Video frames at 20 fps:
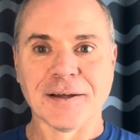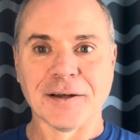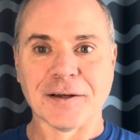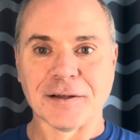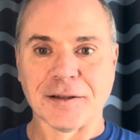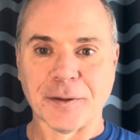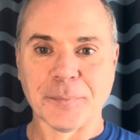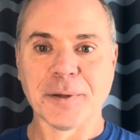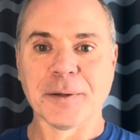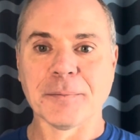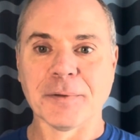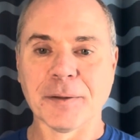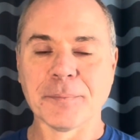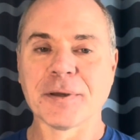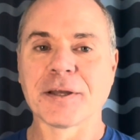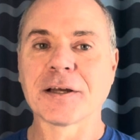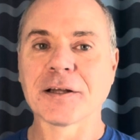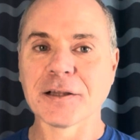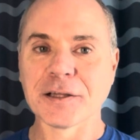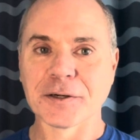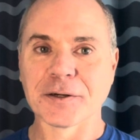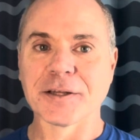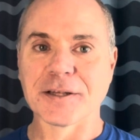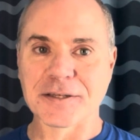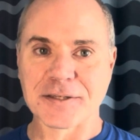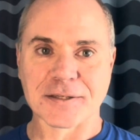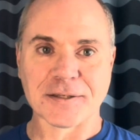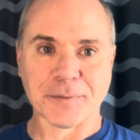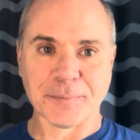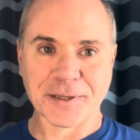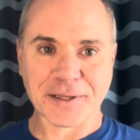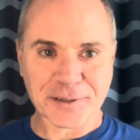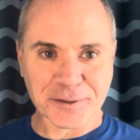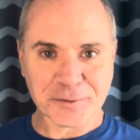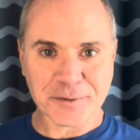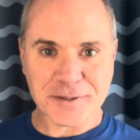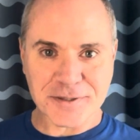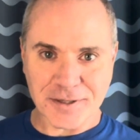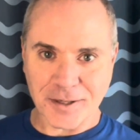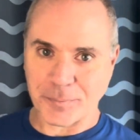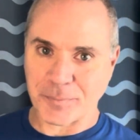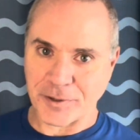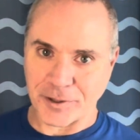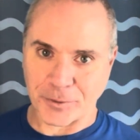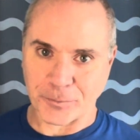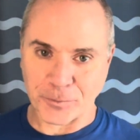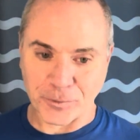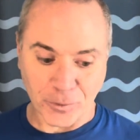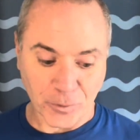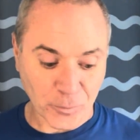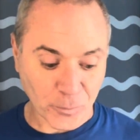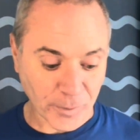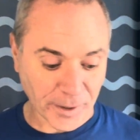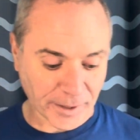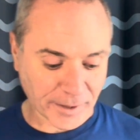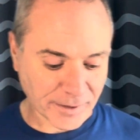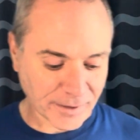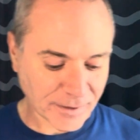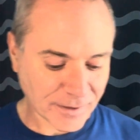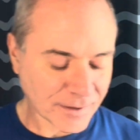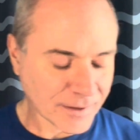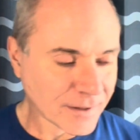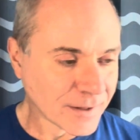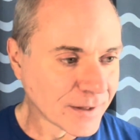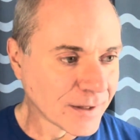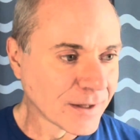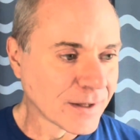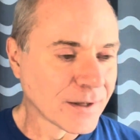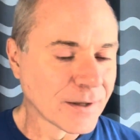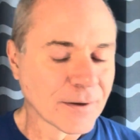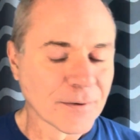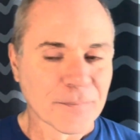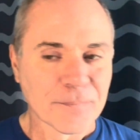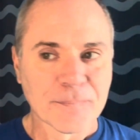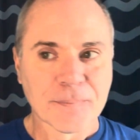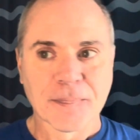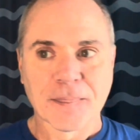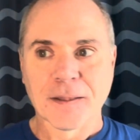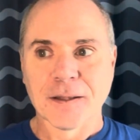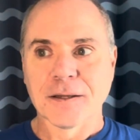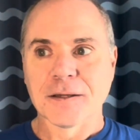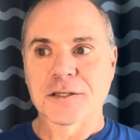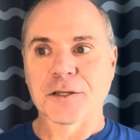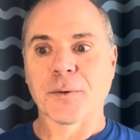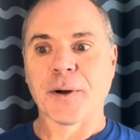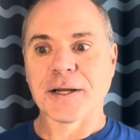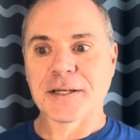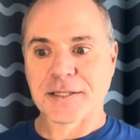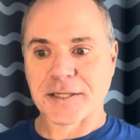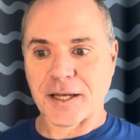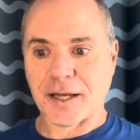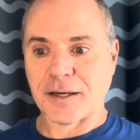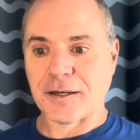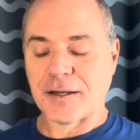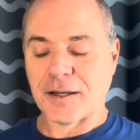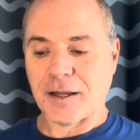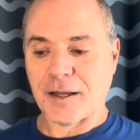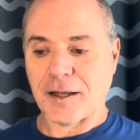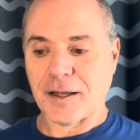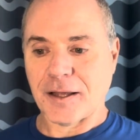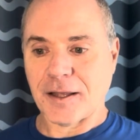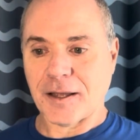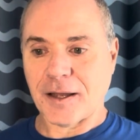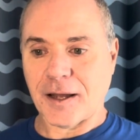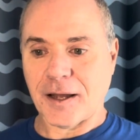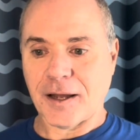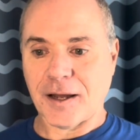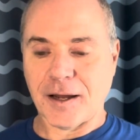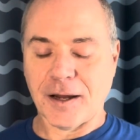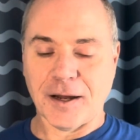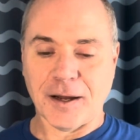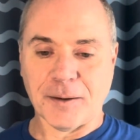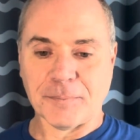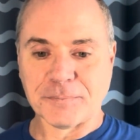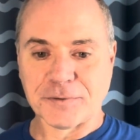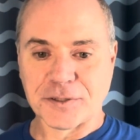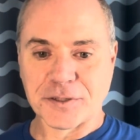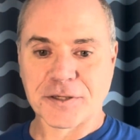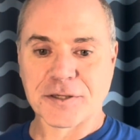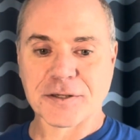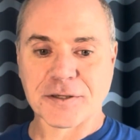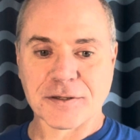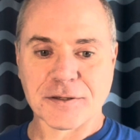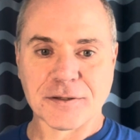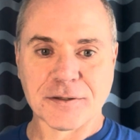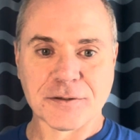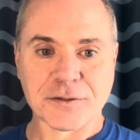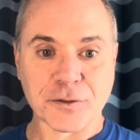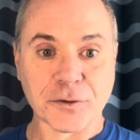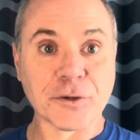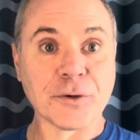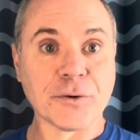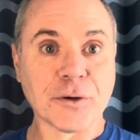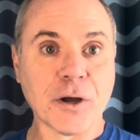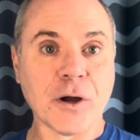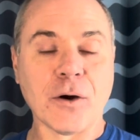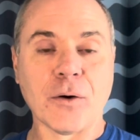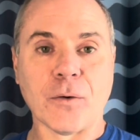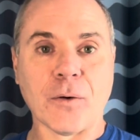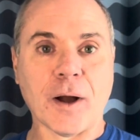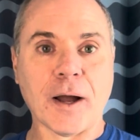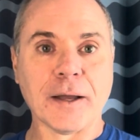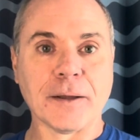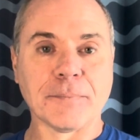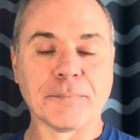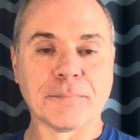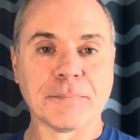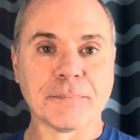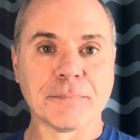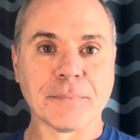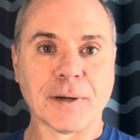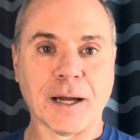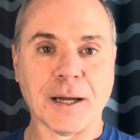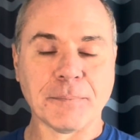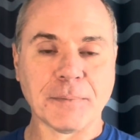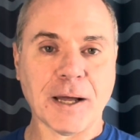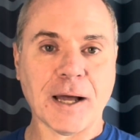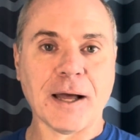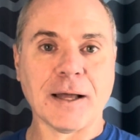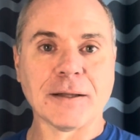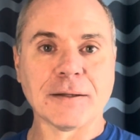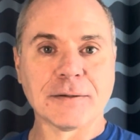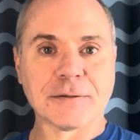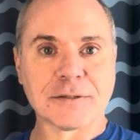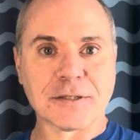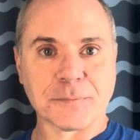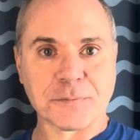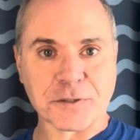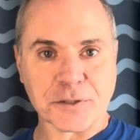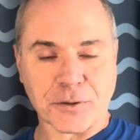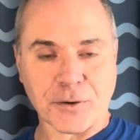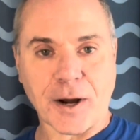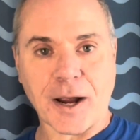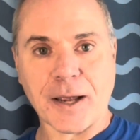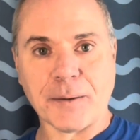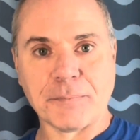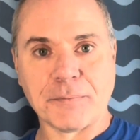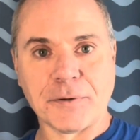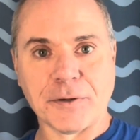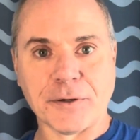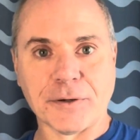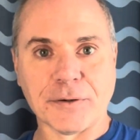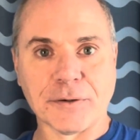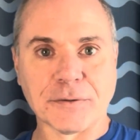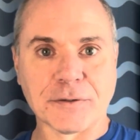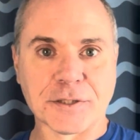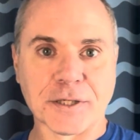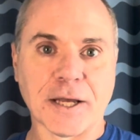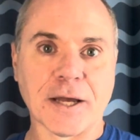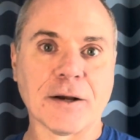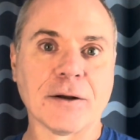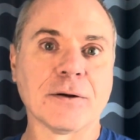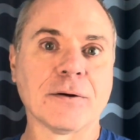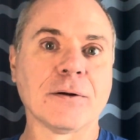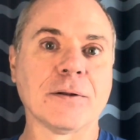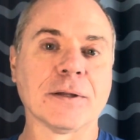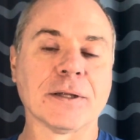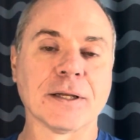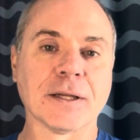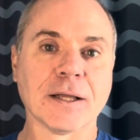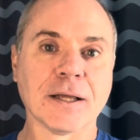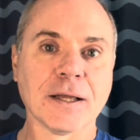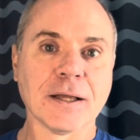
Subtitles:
let me clear this up here real quick. So I said, just so you know, I'm not subscribed to your channel and